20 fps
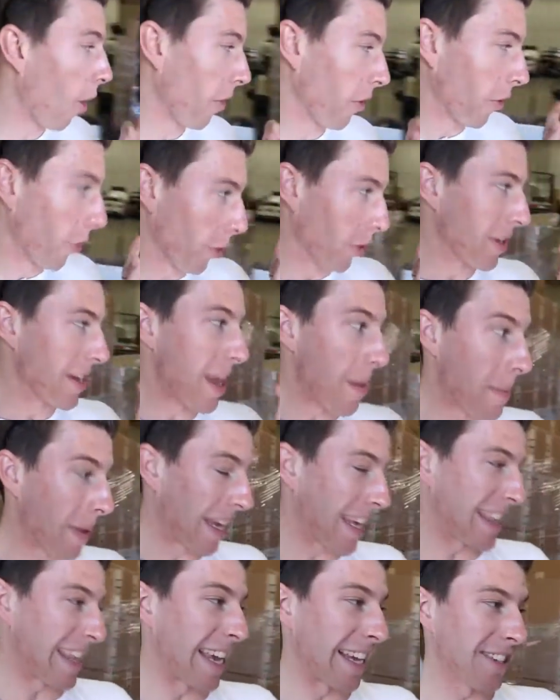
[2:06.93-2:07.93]
all the little
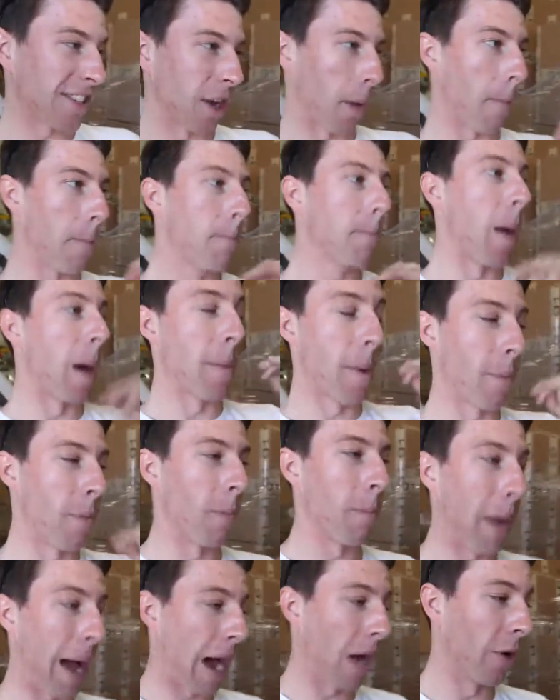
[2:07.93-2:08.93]
nitpicky things that bump up
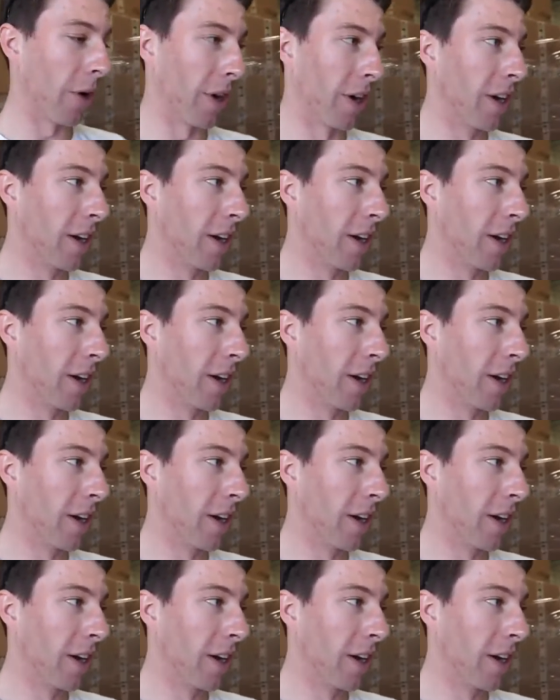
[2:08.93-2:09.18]
the power.